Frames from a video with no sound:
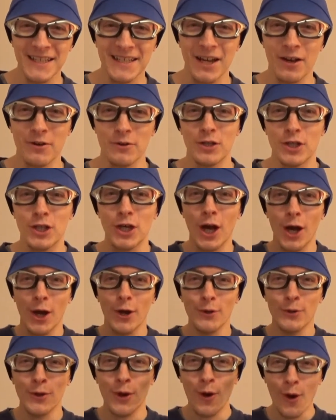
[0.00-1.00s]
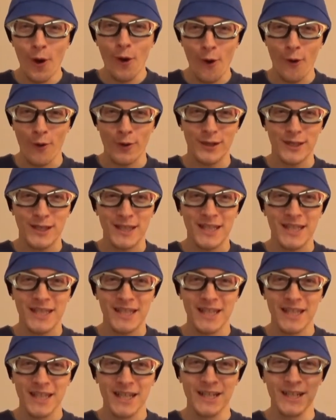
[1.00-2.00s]
so go
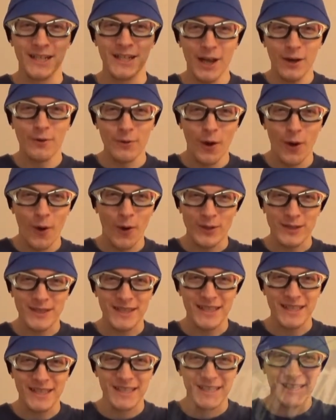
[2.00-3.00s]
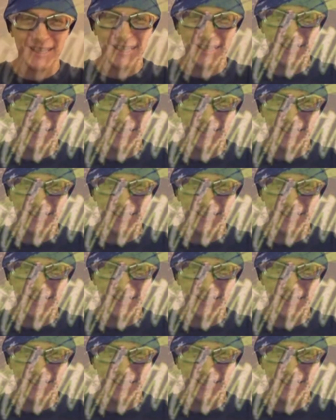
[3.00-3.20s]
Hawks! Go Hawks!